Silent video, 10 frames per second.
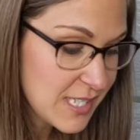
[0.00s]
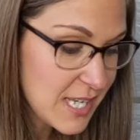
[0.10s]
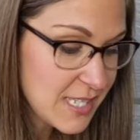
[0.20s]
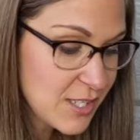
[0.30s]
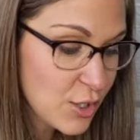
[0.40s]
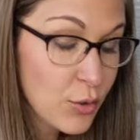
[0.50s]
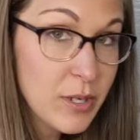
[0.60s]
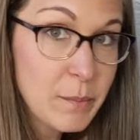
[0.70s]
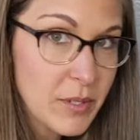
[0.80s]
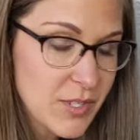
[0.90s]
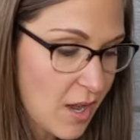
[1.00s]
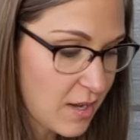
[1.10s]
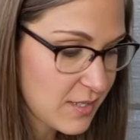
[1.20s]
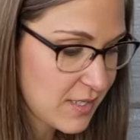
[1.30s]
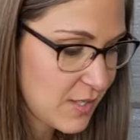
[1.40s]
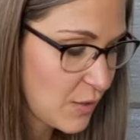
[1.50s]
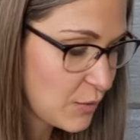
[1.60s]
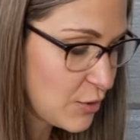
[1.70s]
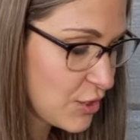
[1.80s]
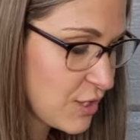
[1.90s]
He says it's a creeper sauce,
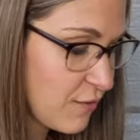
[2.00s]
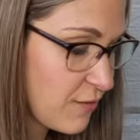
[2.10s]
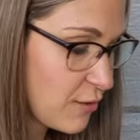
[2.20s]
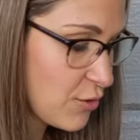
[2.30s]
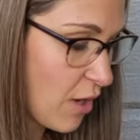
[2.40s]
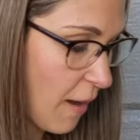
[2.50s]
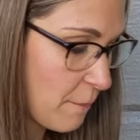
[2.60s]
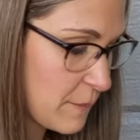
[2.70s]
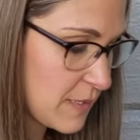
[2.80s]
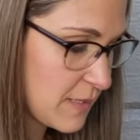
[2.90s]
so just a few drops.